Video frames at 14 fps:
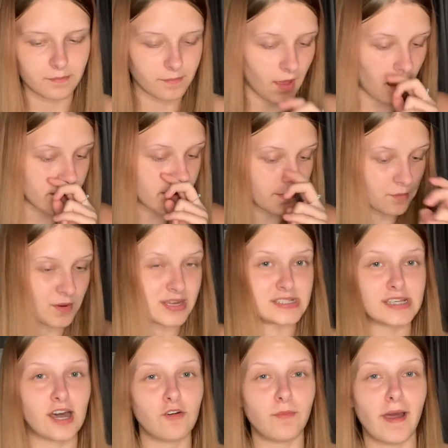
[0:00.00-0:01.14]
another way to
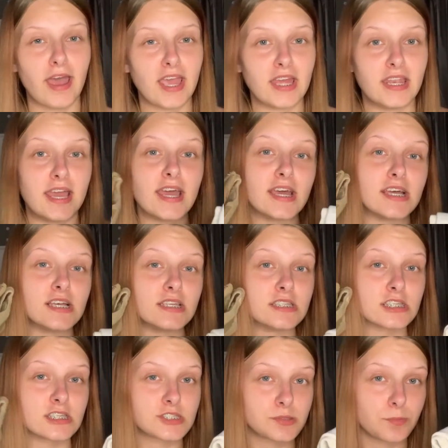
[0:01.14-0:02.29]
help pain is
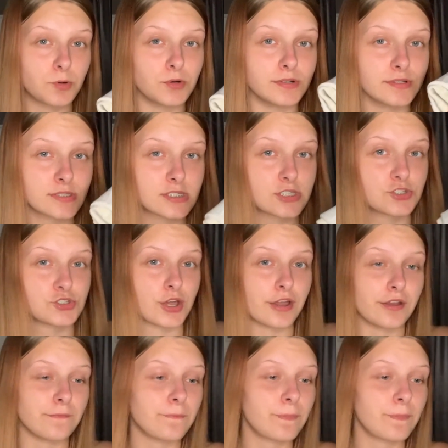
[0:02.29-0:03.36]
supports. So